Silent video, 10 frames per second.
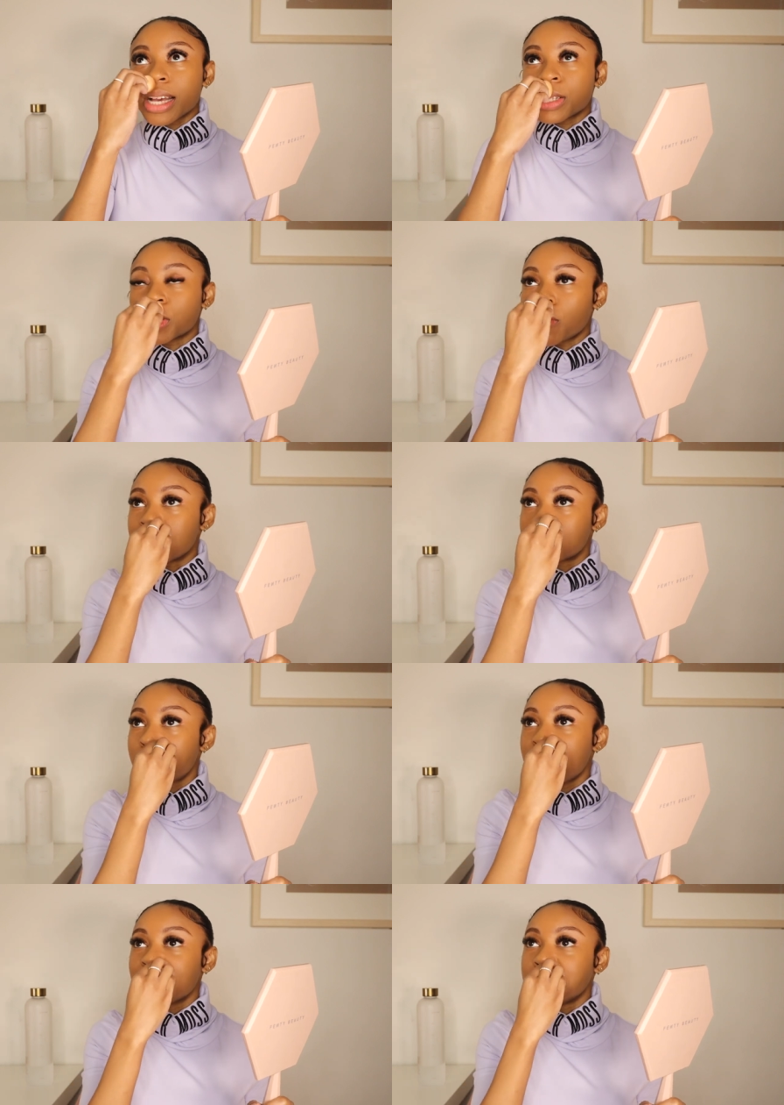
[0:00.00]
like so
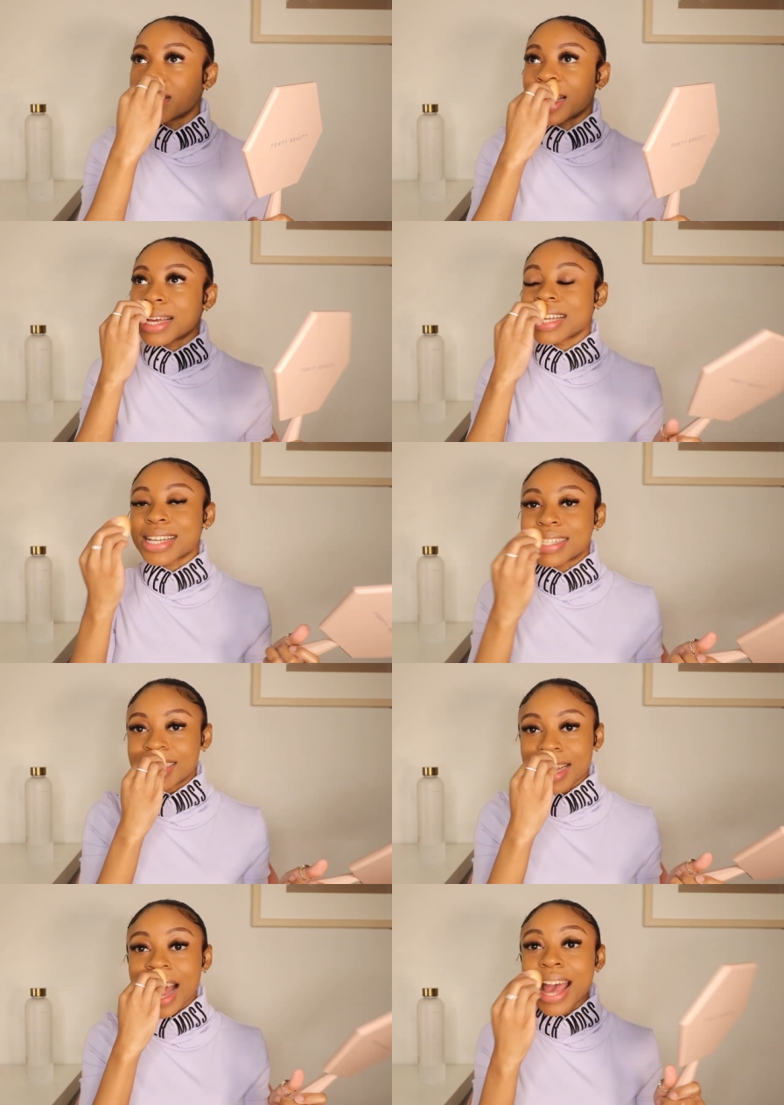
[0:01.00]
inspiring, but I, as I
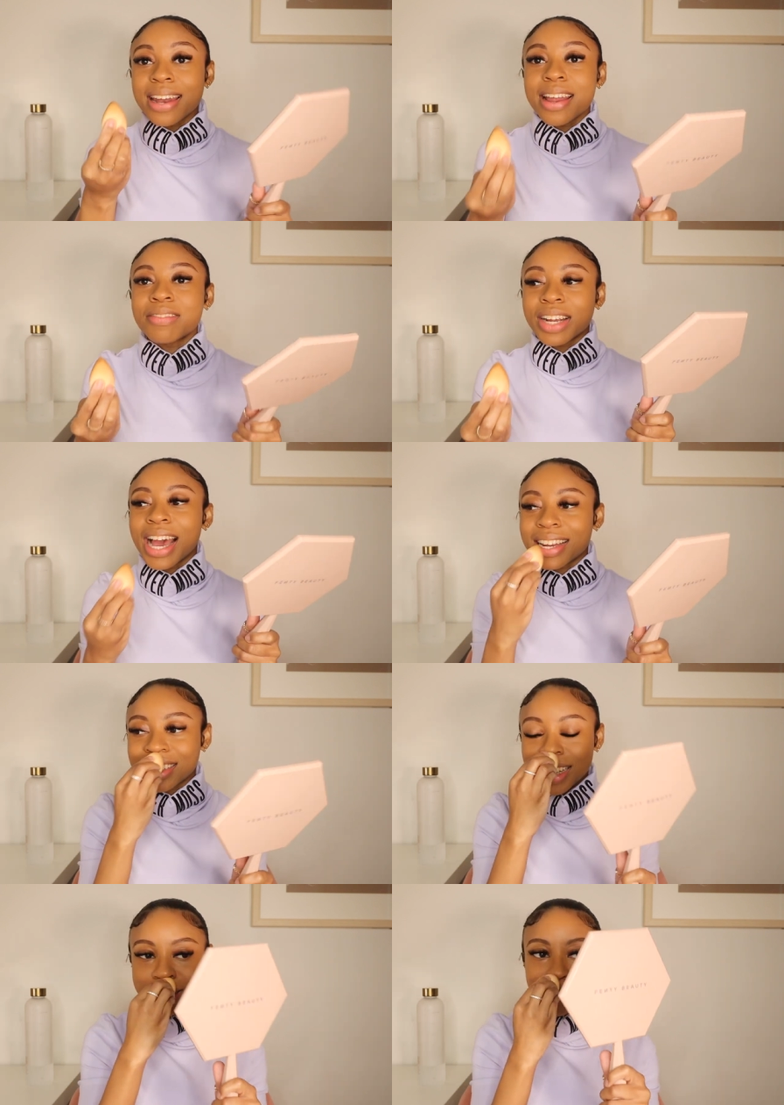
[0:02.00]
said, I had never got a
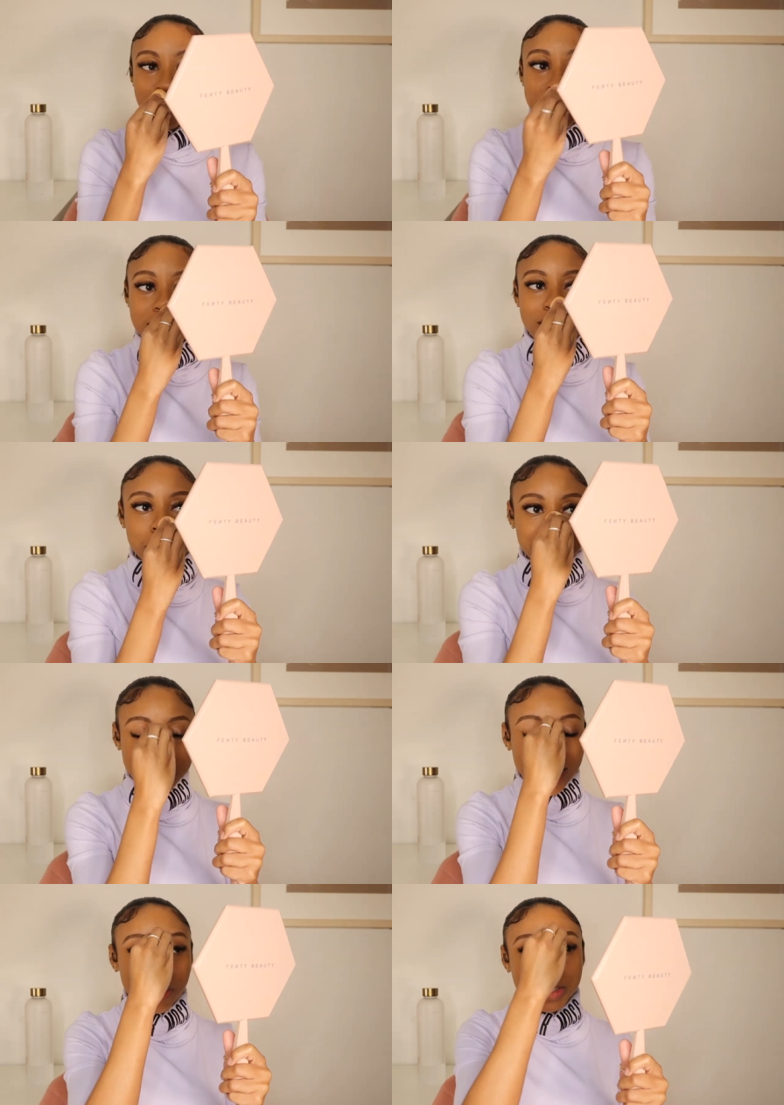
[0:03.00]
chance to meet her
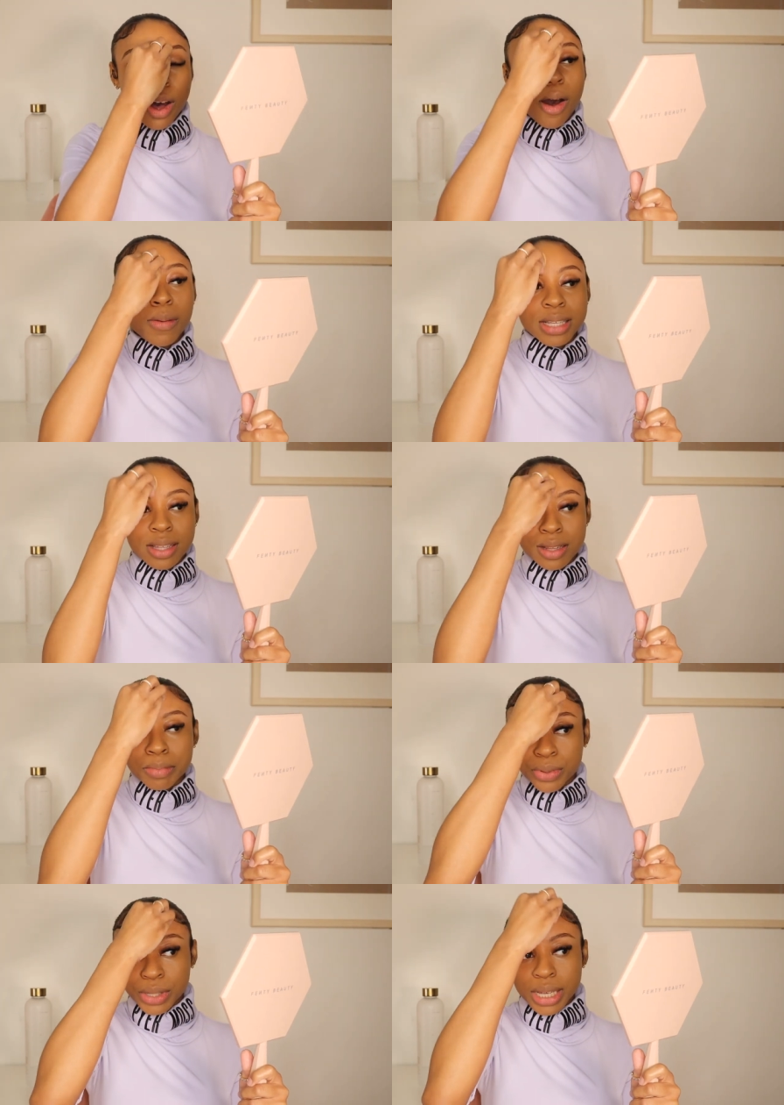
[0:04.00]
because I was always in the
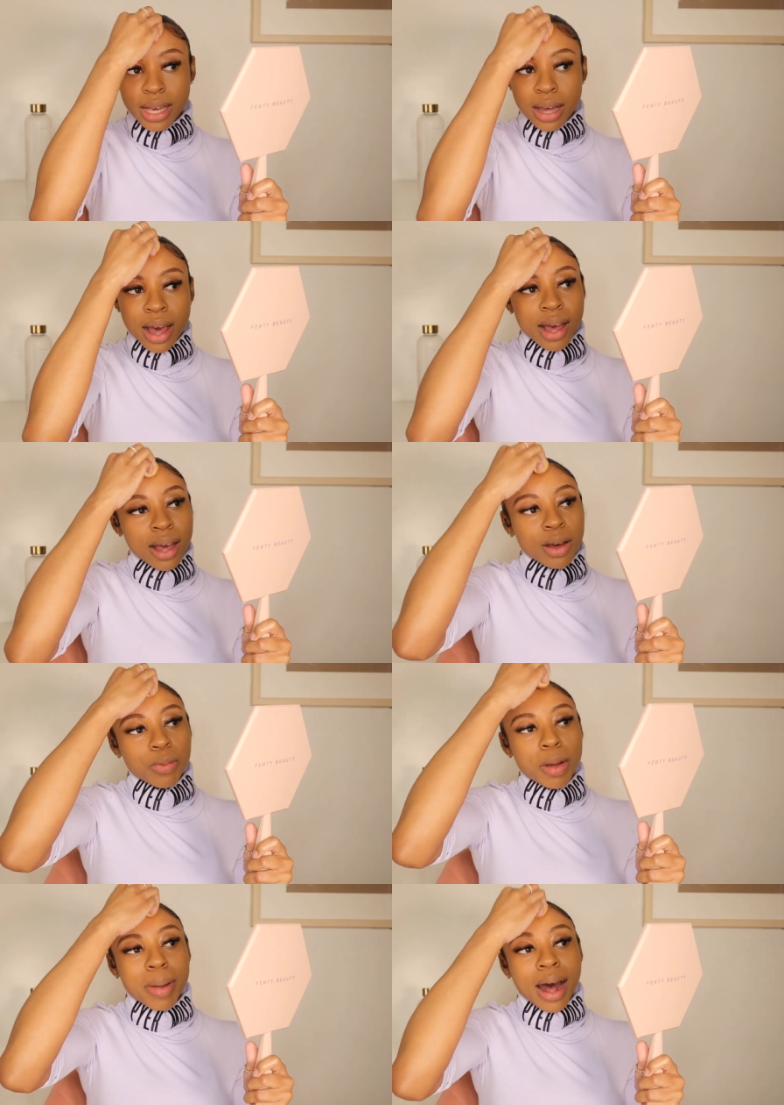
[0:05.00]
boutique
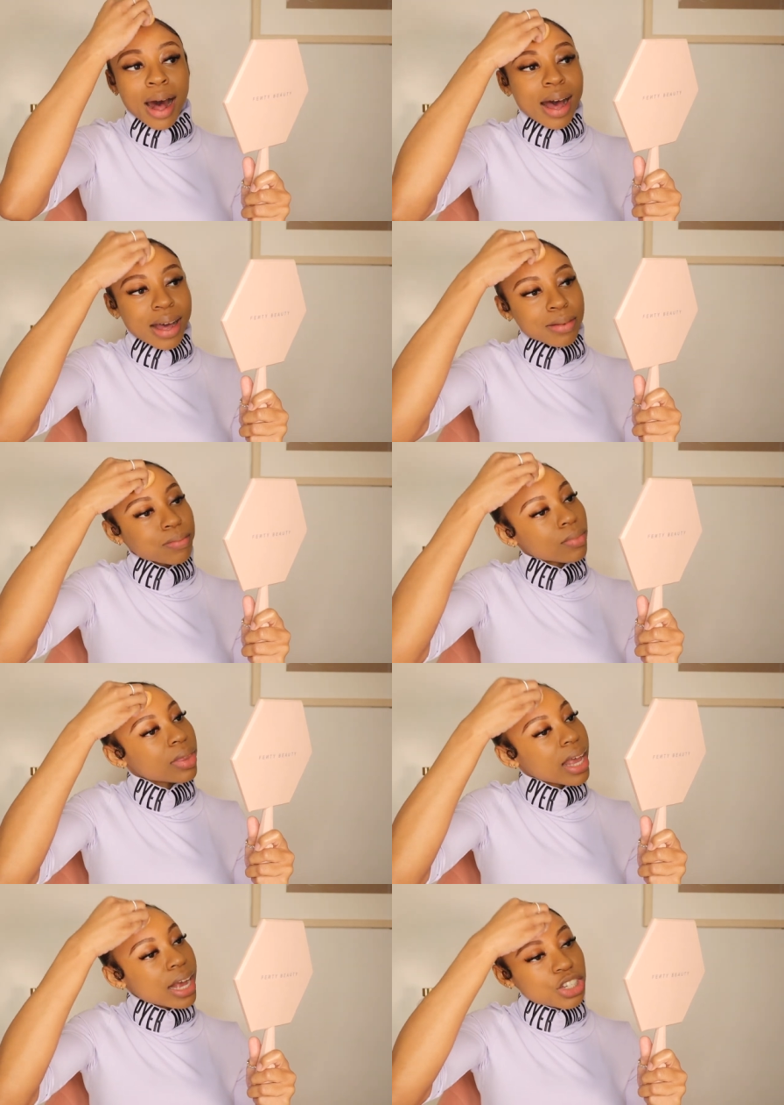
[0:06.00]
with my aunt
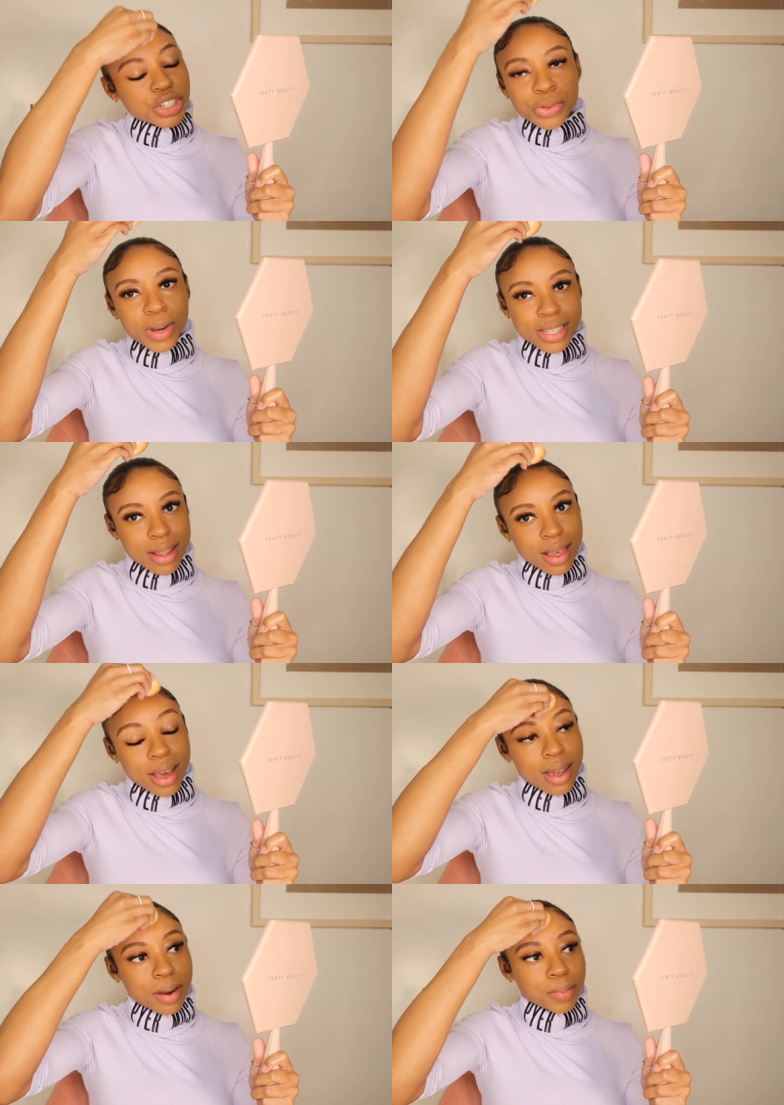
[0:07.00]
and she wasn't
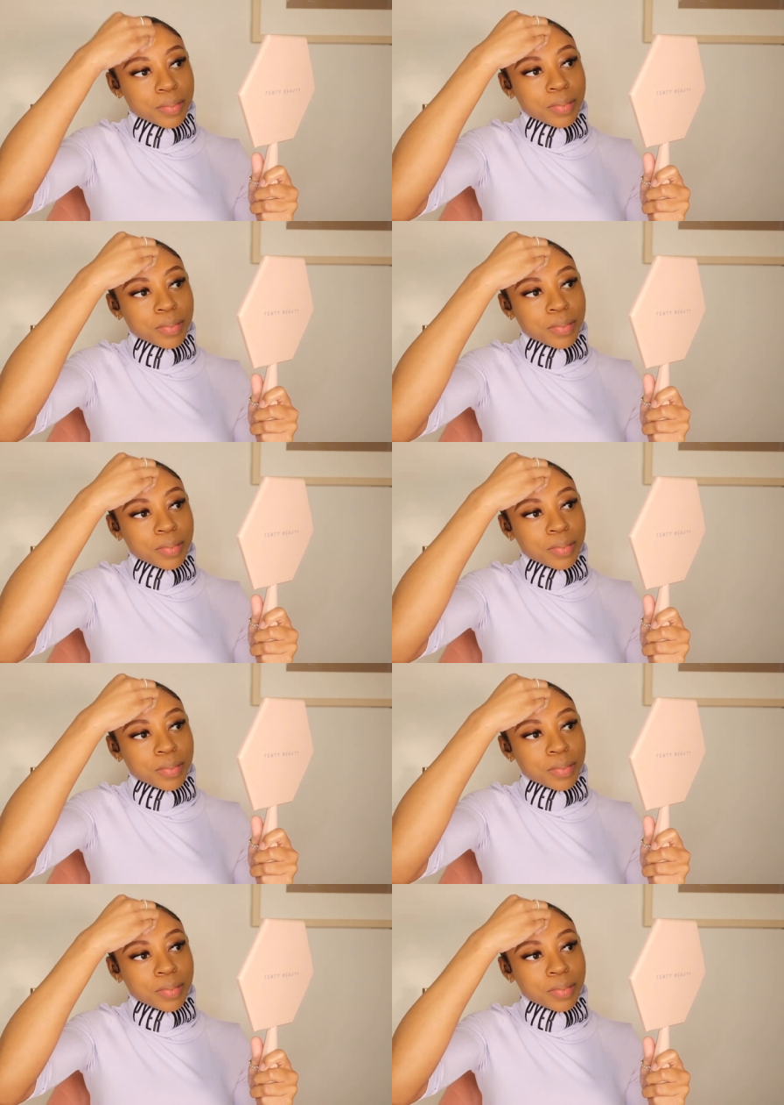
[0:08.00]
there.